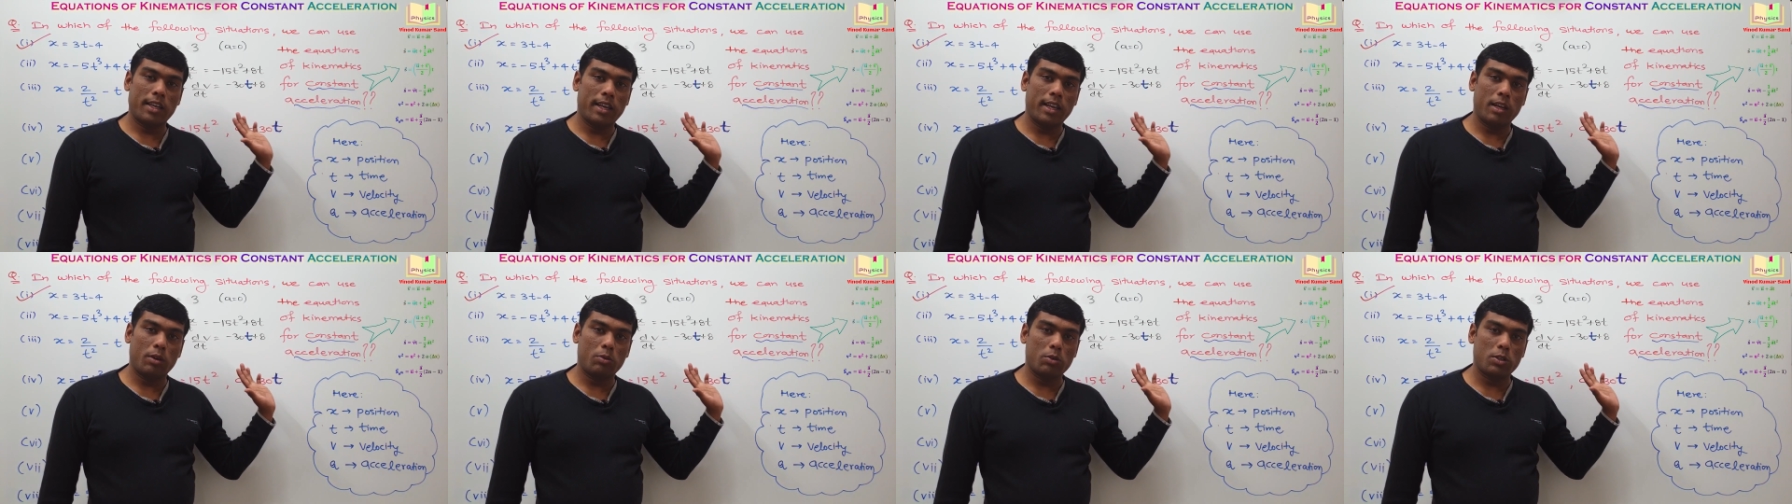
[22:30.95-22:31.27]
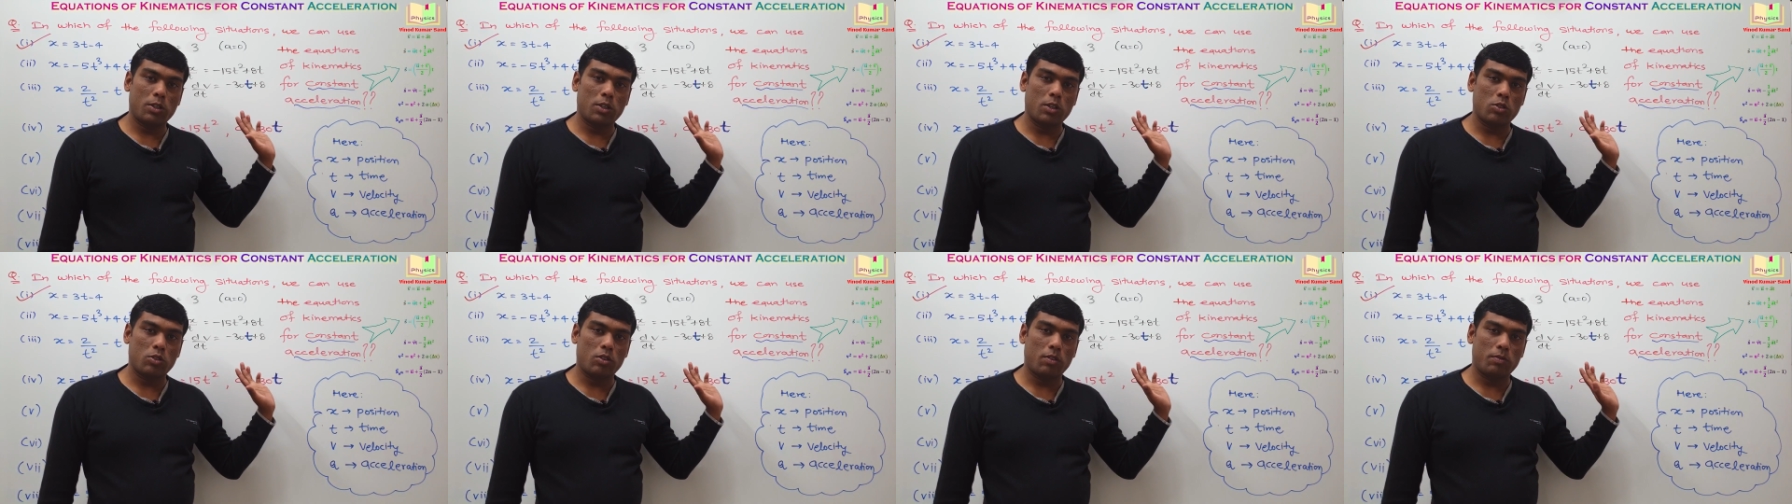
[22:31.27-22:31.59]

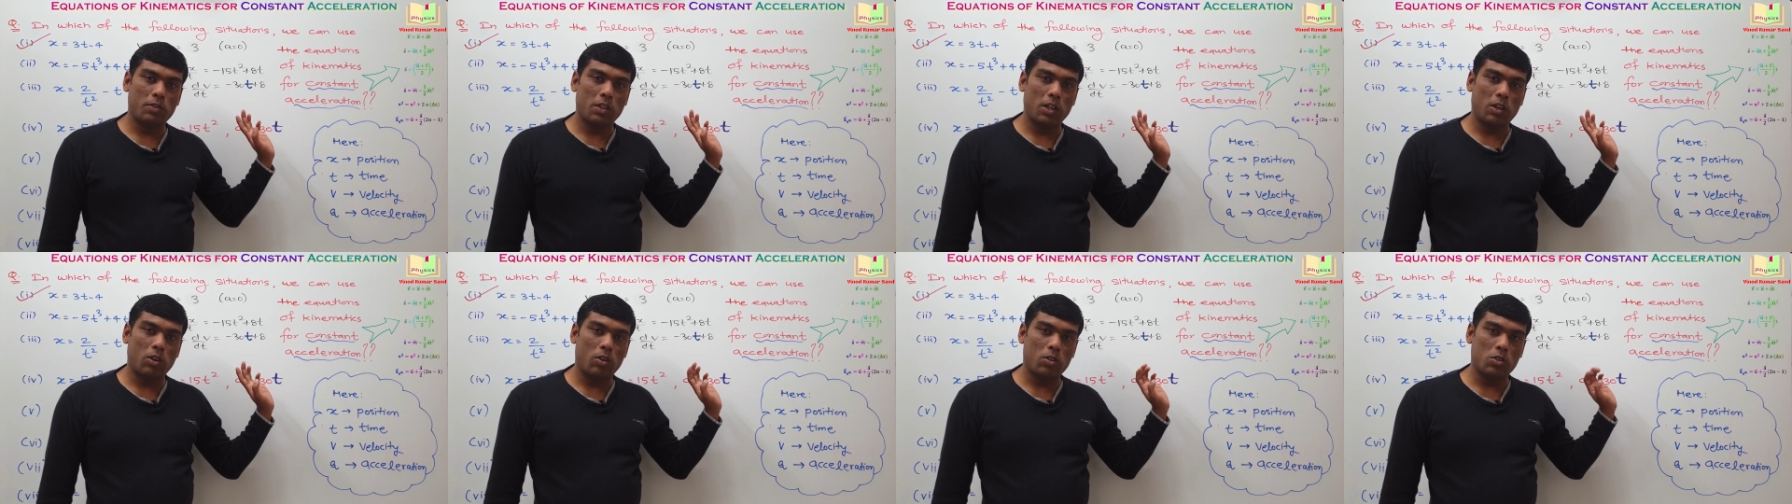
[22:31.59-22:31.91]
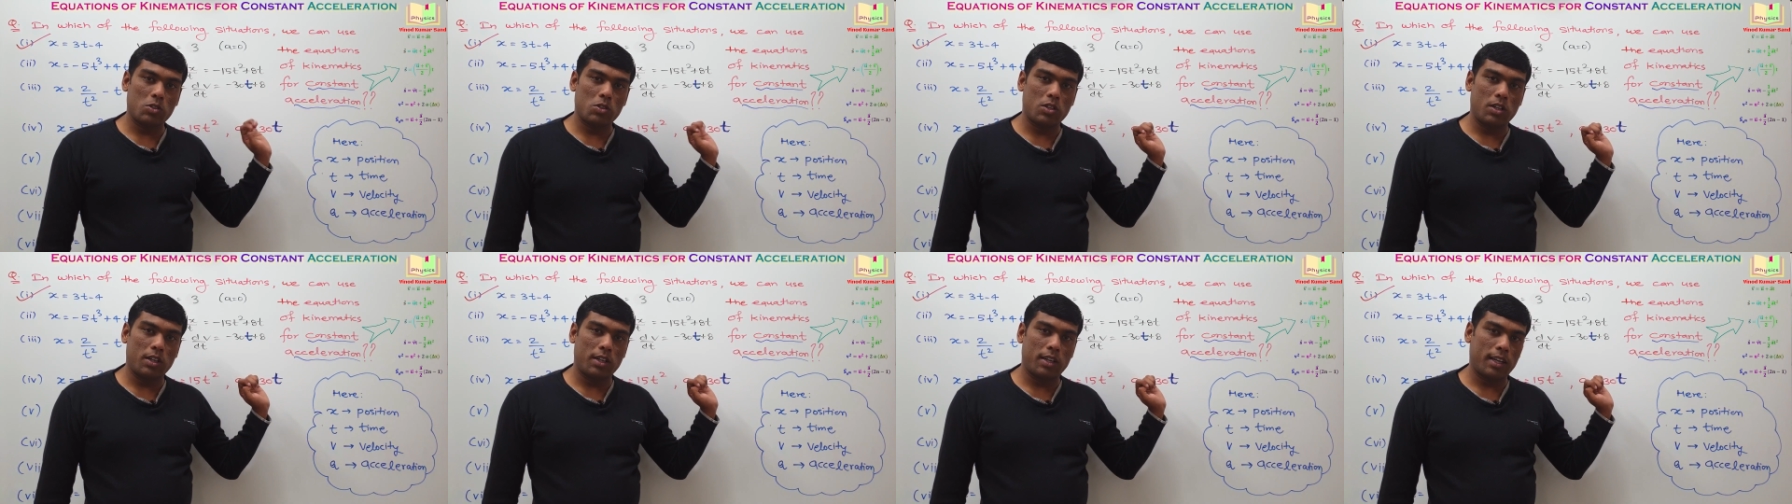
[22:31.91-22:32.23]
equations of the
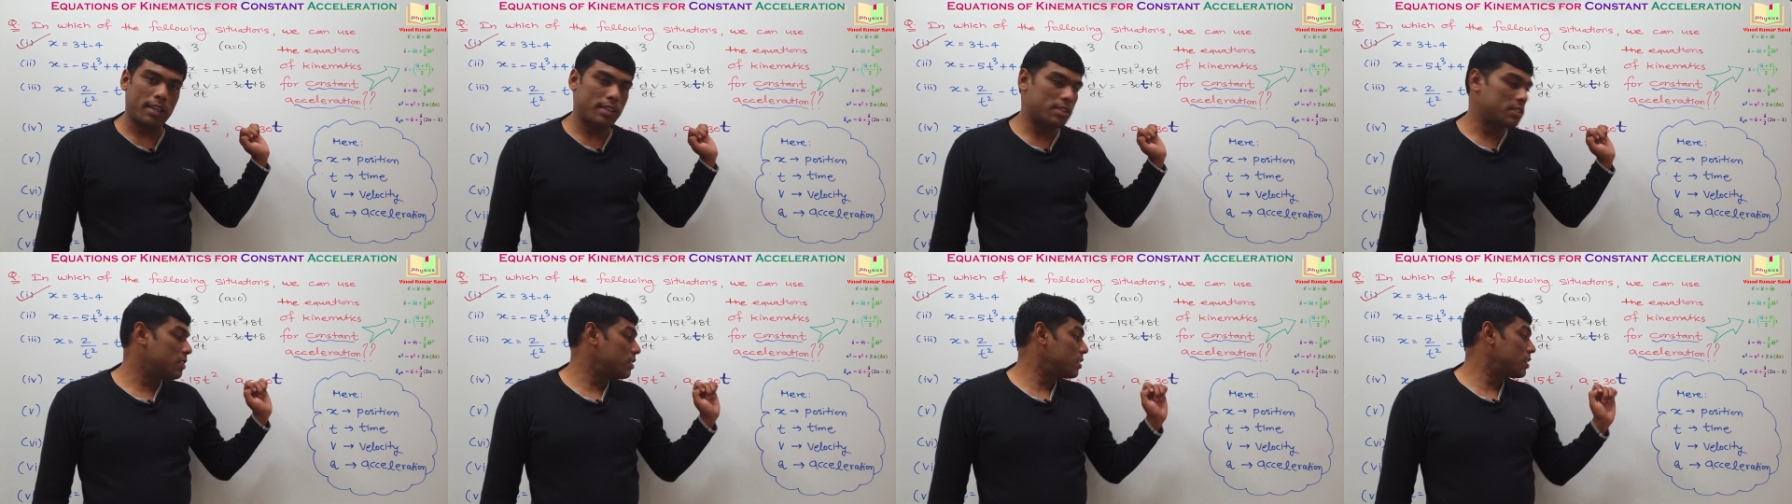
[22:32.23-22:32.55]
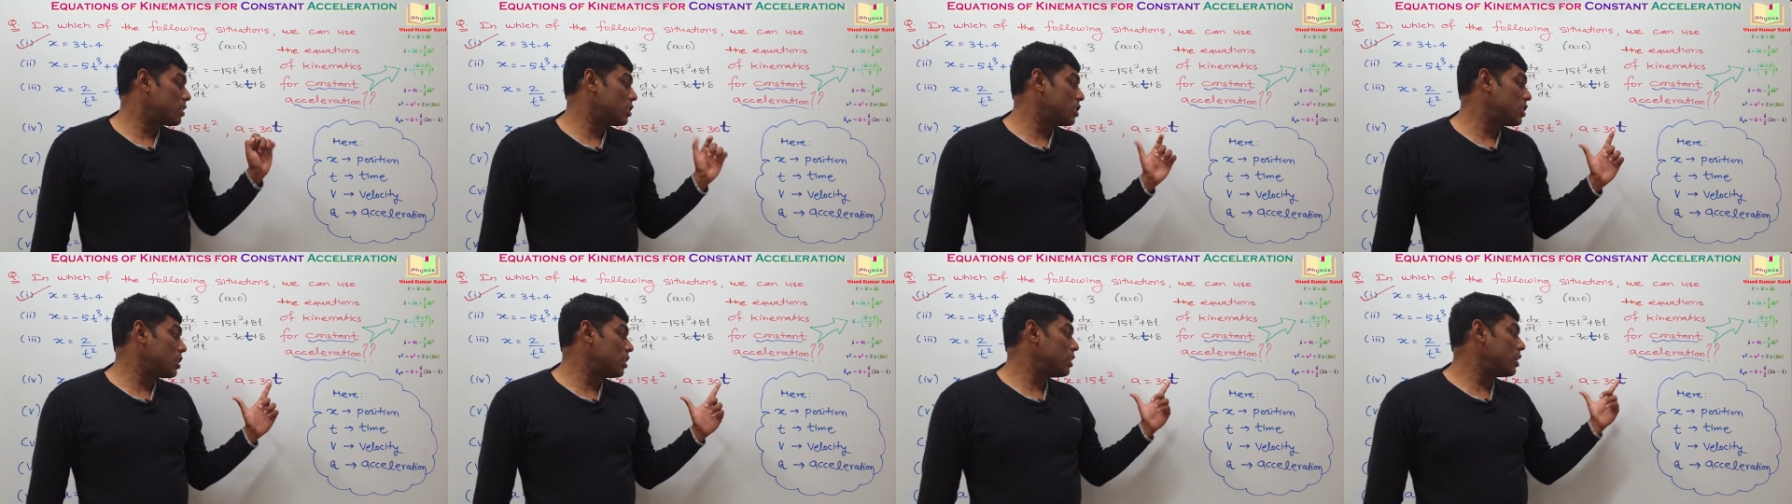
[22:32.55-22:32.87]
constant
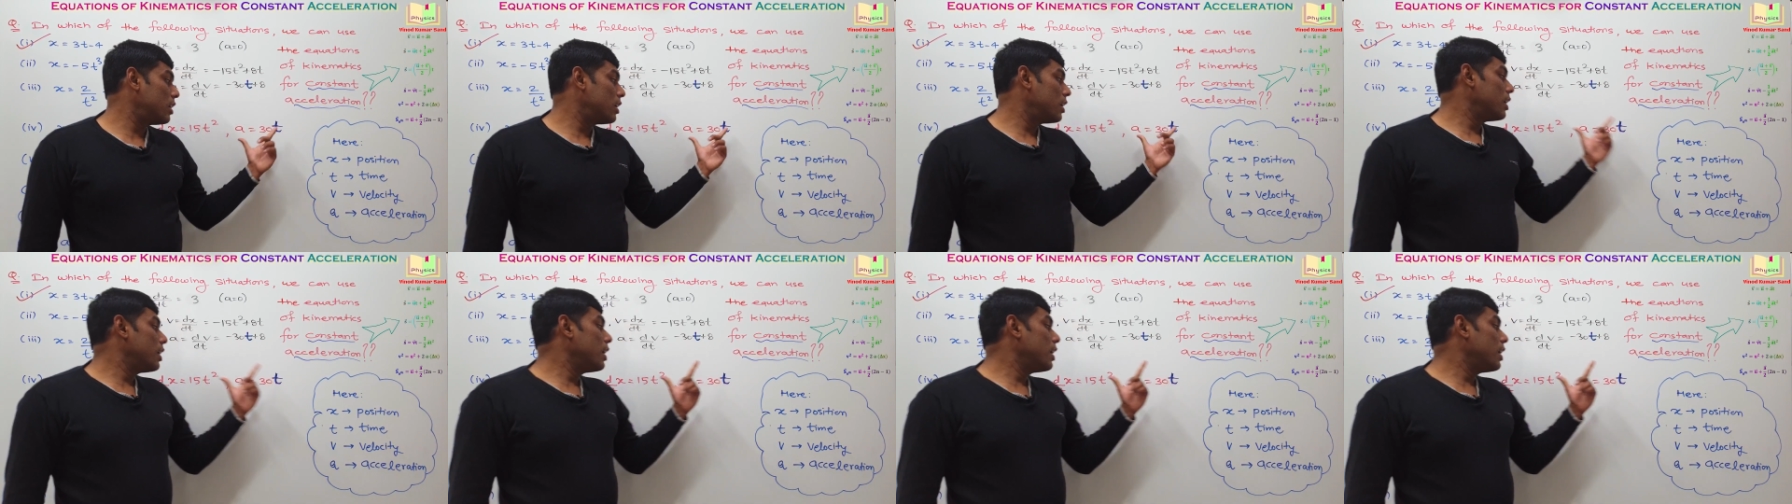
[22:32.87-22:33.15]
acceleration.